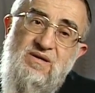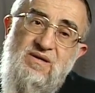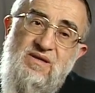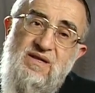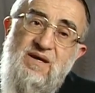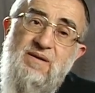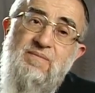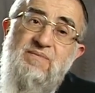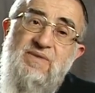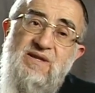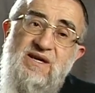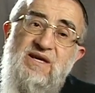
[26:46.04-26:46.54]

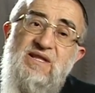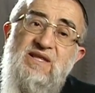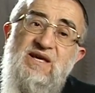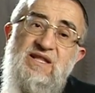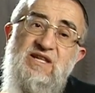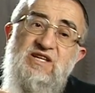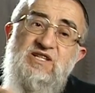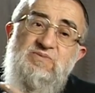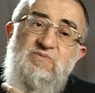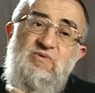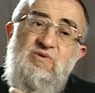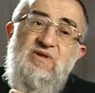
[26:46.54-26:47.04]
Dumblin had
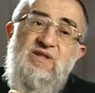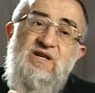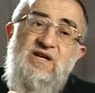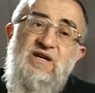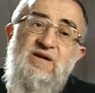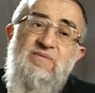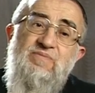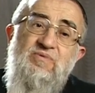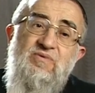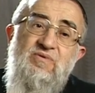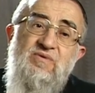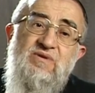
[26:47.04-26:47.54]
a small
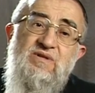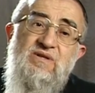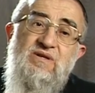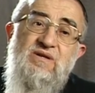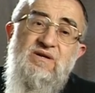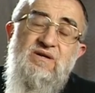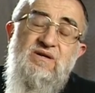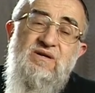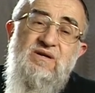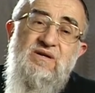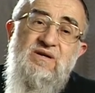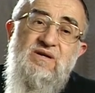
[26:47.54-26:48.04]
airport.
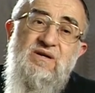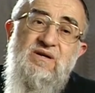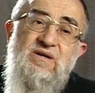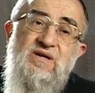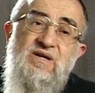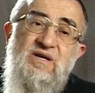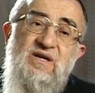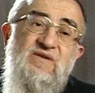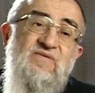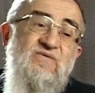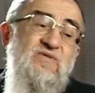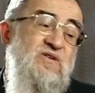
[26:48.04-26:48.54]

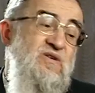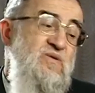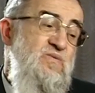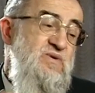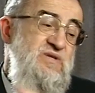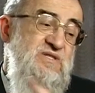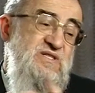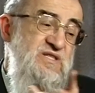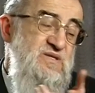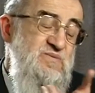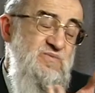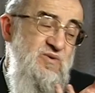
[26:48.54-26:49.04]
Even though it
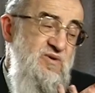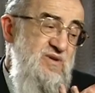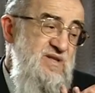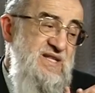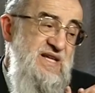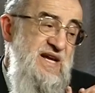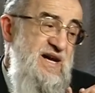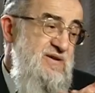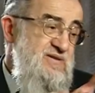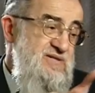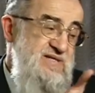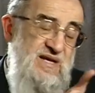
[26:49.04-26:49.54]
was a small
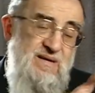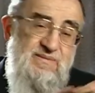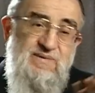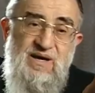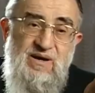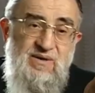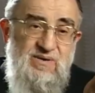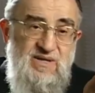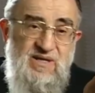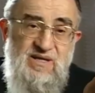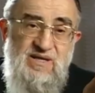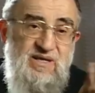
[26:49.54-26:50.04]
town,
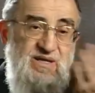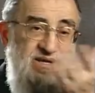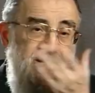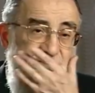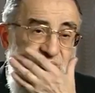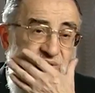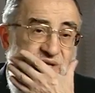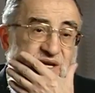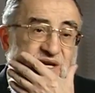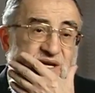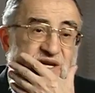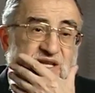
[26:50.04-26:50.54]
somehow it didn't have.
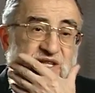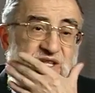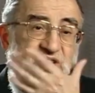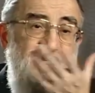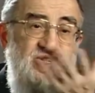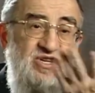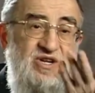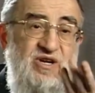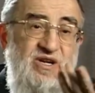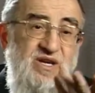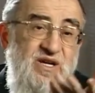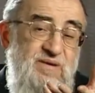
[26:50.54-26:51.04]

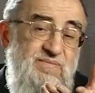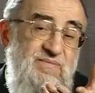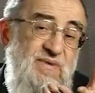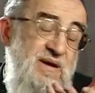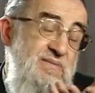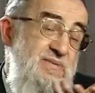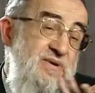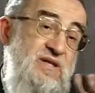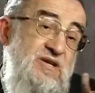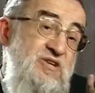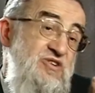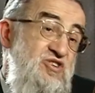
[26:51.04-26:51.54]
The,
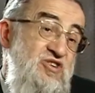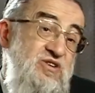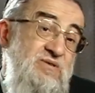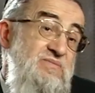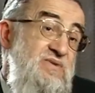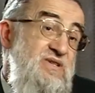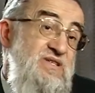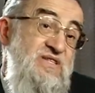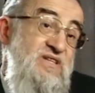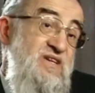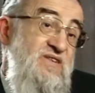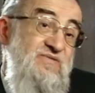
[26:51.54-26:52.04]
maybe the
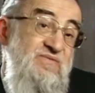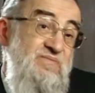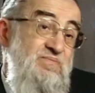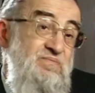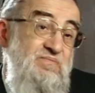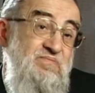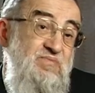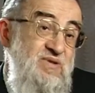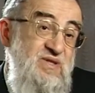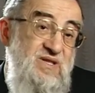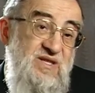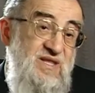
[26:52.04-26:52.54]
Germans even
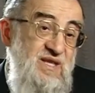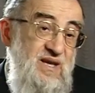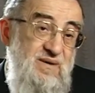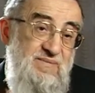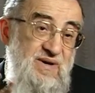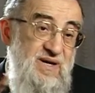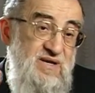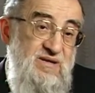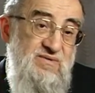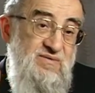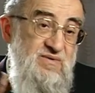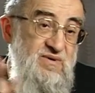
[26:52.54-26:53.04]
put it up,
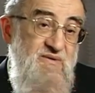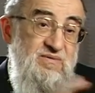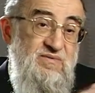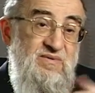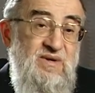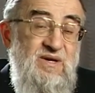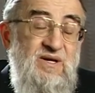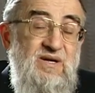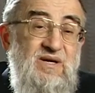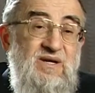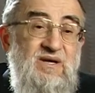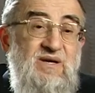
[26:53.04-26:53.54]
I don't know.
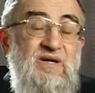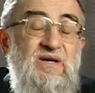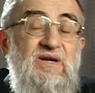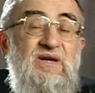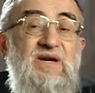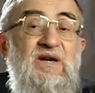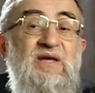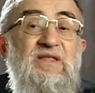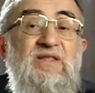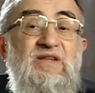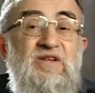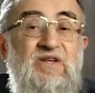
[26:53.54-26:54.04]

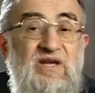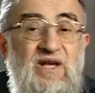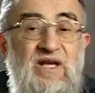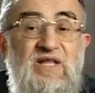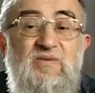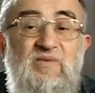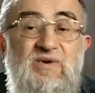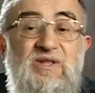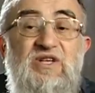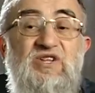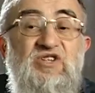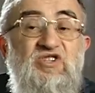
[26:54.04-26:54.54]
And the,
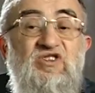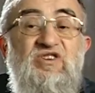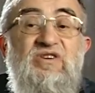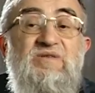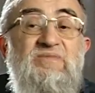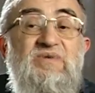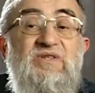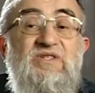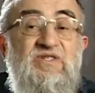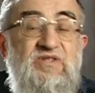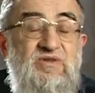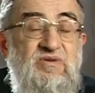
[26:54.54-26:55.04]
anyway, the
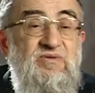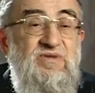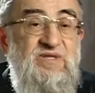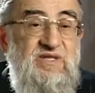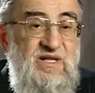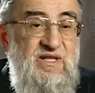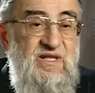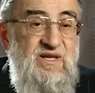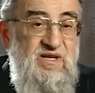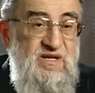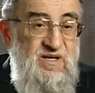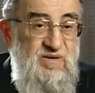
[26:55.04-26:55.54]
Germans use
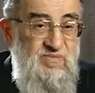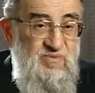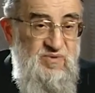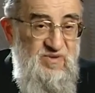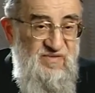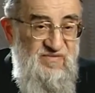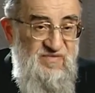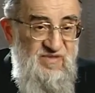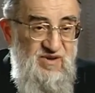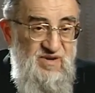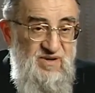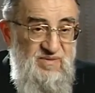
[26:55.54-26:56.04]
that
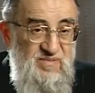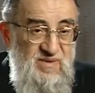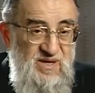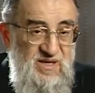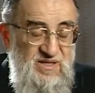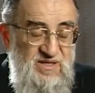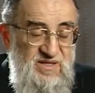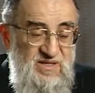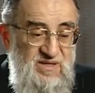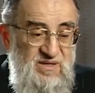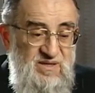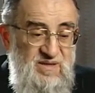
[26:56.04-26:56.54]
airport very
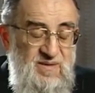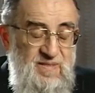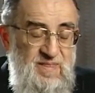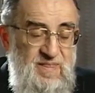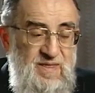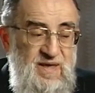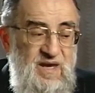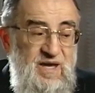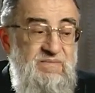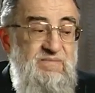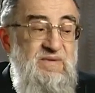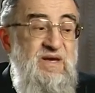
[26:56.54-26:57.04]
much.
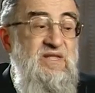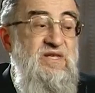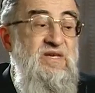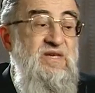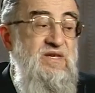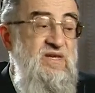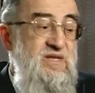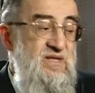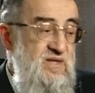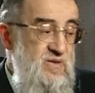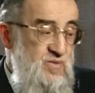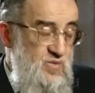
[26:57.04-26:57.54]
And many
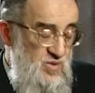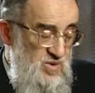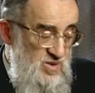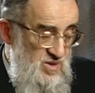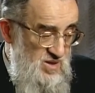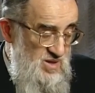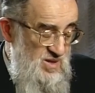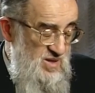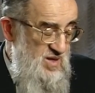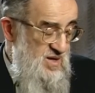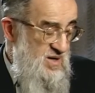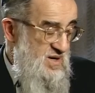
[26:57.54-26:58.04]
Yidden
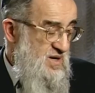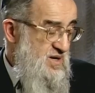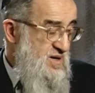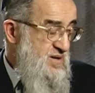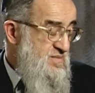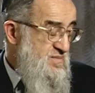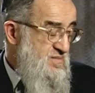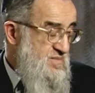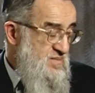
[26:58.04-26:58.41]
work there.